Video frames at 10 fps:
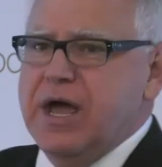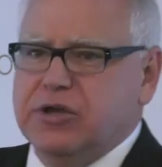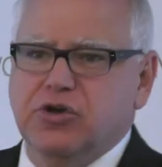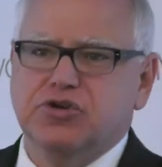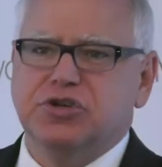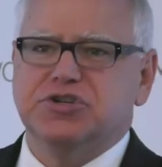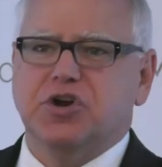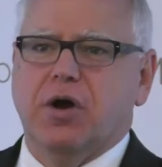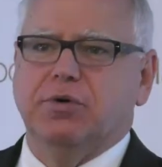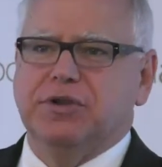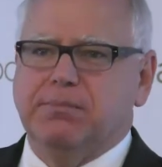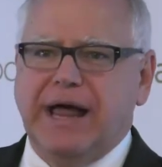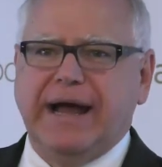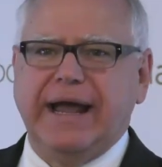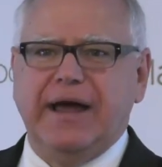You usually start with the
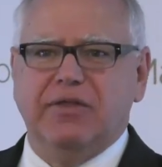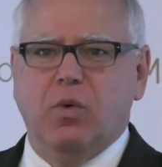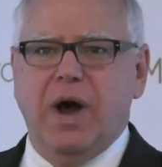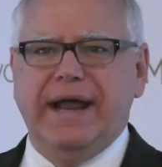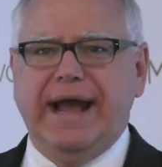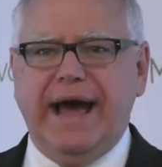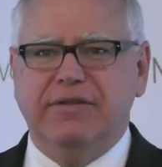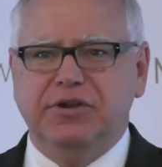black hat and the white hat.